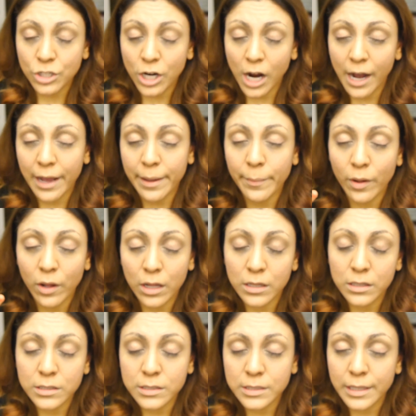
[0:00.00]
your
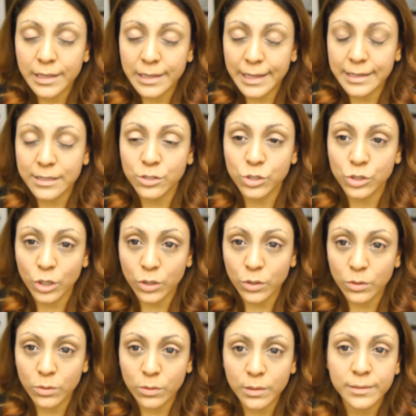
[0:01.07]
eyeballs, like
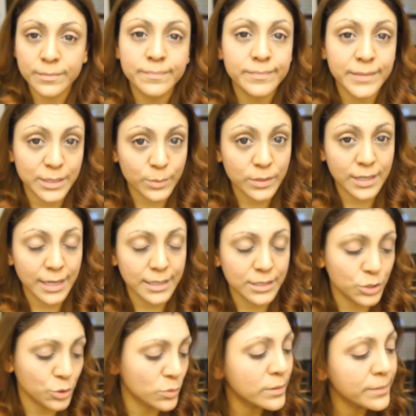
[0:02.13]
so. That's what you gotta
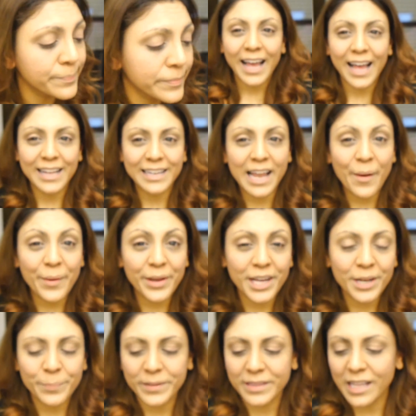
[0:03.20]
do. And now I
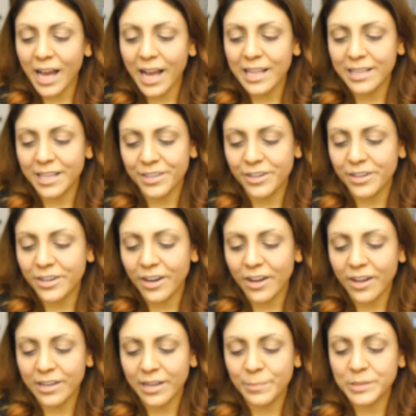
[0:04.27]
gotta put the eyeliner
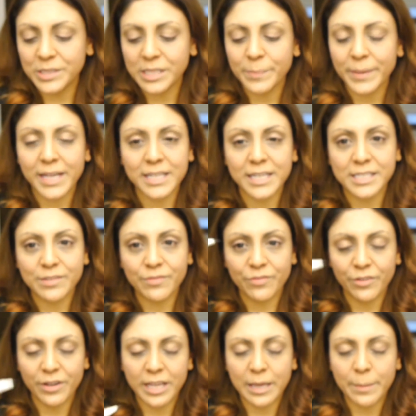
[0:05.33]
on. I'm using my
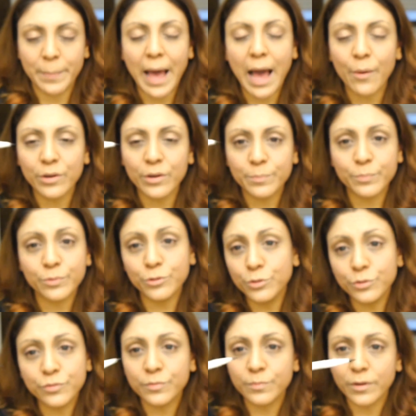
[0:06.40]
Innisfree Power
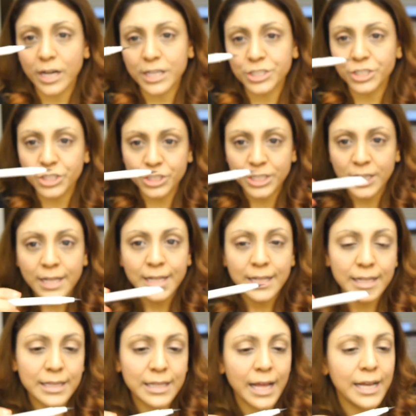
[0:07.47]
Proof Brush
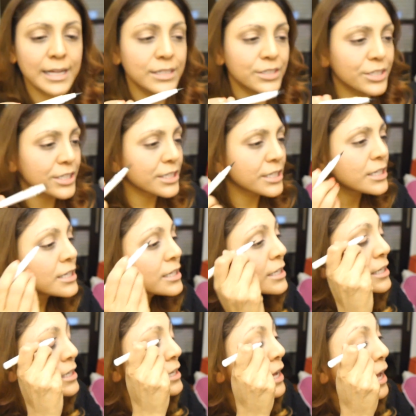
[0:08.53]
Liner,
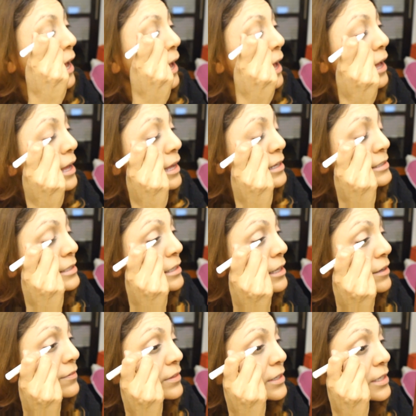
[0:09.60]
and I love